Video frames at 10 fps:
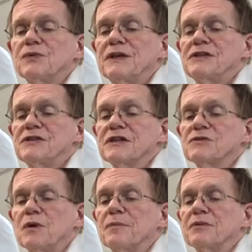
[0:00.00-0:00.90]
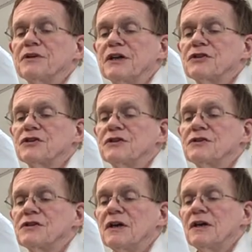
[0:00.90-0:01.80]
26, what
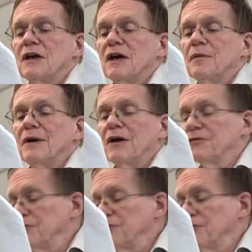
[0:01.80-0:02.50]
predictions about